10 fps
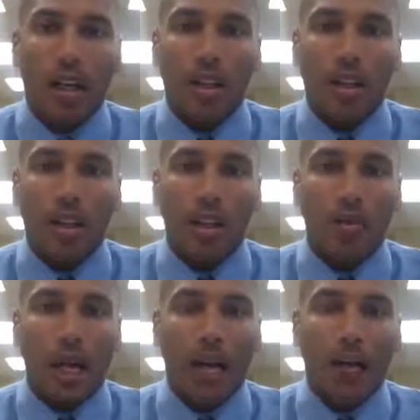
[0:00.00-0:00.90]
You
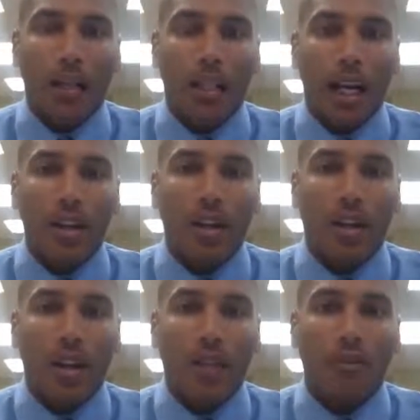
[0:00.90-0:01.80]
might really not know
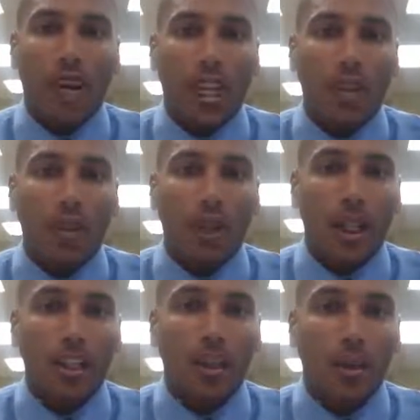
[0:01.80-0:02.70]
all the facts going
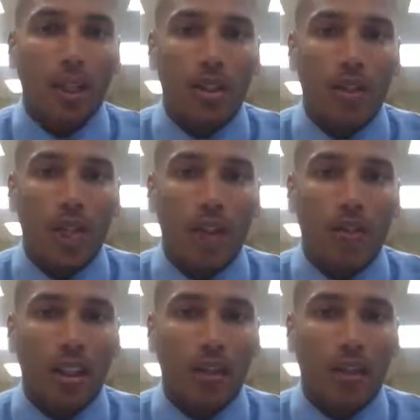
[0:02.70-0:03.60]
into it, so
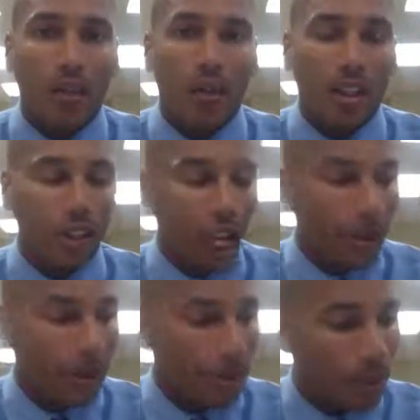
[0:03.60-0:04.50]
definitely look over the
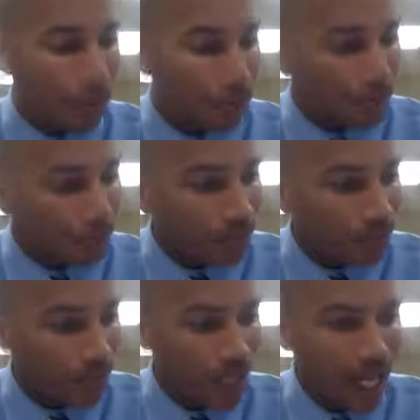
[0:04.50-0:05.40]
chapter. But
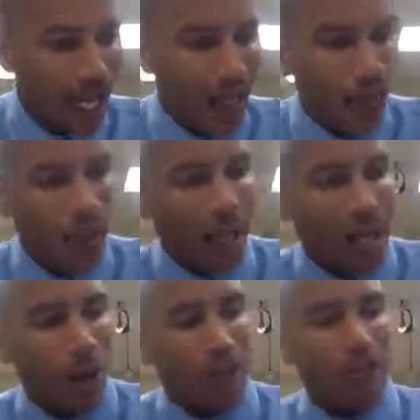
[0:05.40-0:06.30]
how much
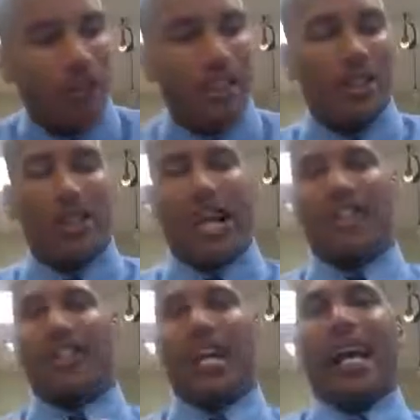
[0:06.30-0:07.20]
power should leaders
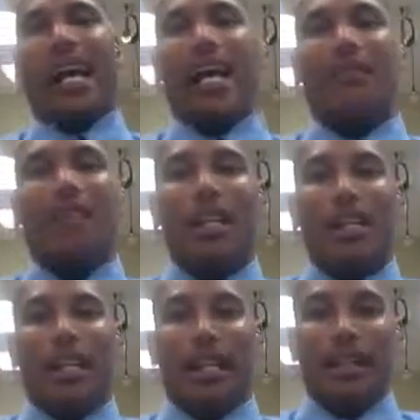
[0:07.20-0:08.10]
actually have
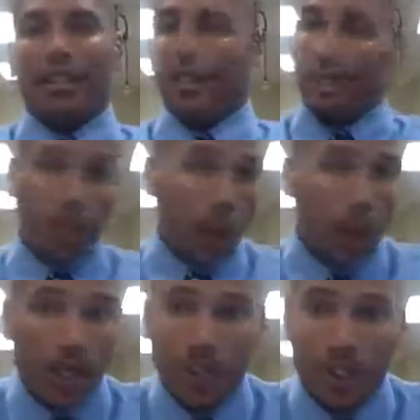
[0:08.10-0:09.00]
is the
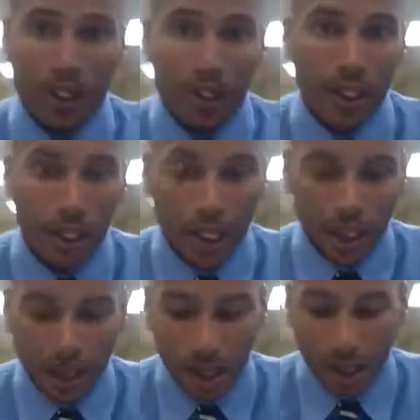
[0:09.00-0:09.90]
question
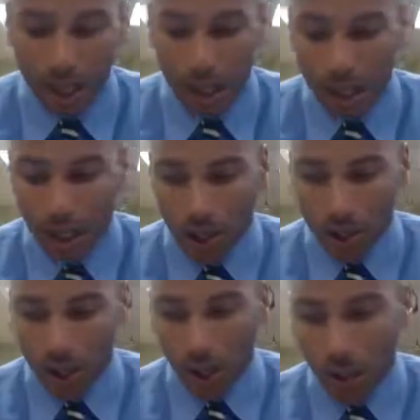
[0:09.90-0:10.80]
here.
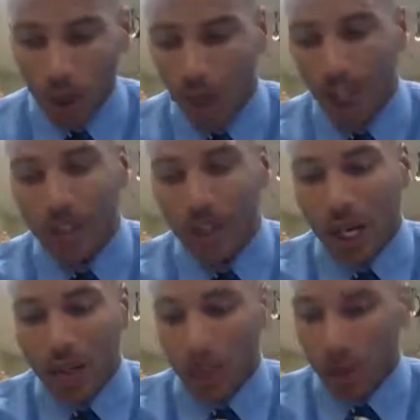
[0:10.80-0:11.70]
One thing that
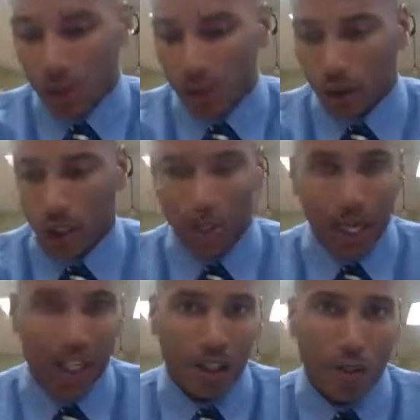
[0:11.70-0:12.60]
you have to do is look on
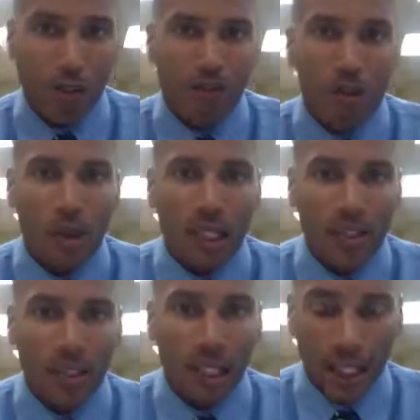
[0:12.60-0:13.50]
page
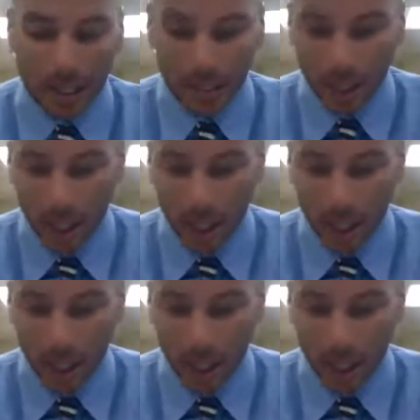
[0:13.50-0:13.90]
146,